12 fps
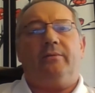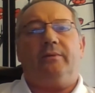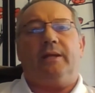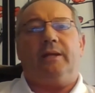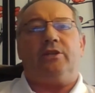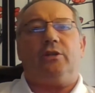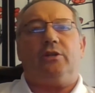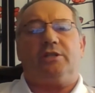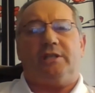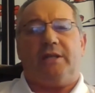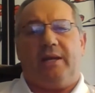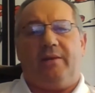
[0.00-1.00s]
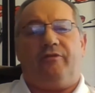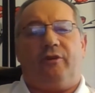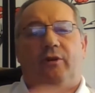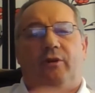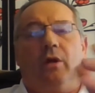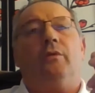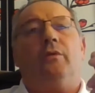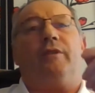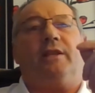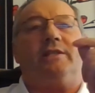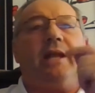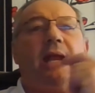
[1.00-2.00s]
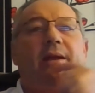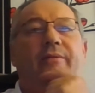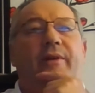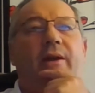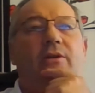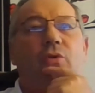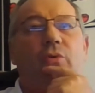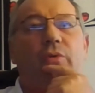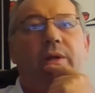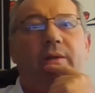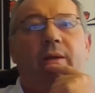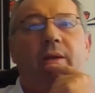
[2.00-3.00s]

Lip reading: that you'll see for all over the state of Arizona.